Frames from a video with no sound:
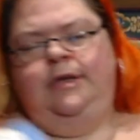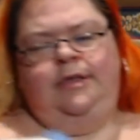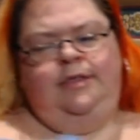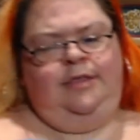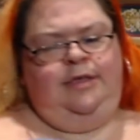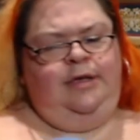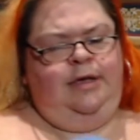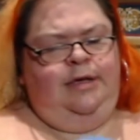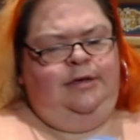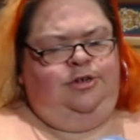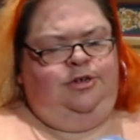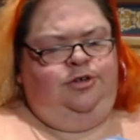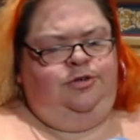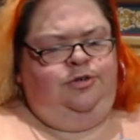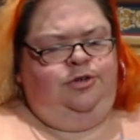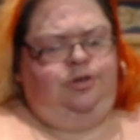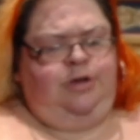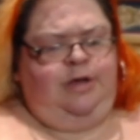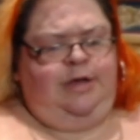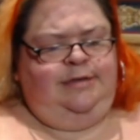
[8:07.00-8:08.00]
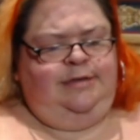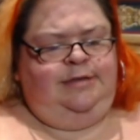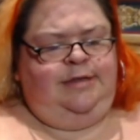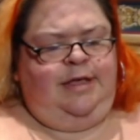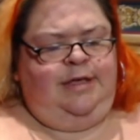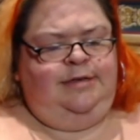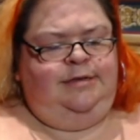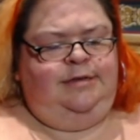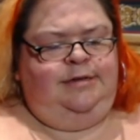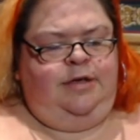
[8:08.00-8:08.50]
think I showed you guys
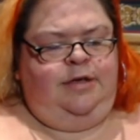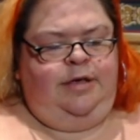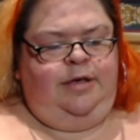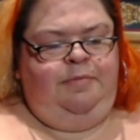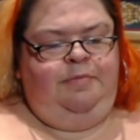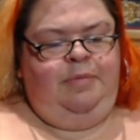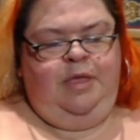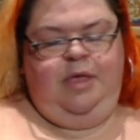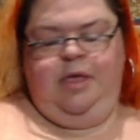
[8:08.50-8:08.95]
last time.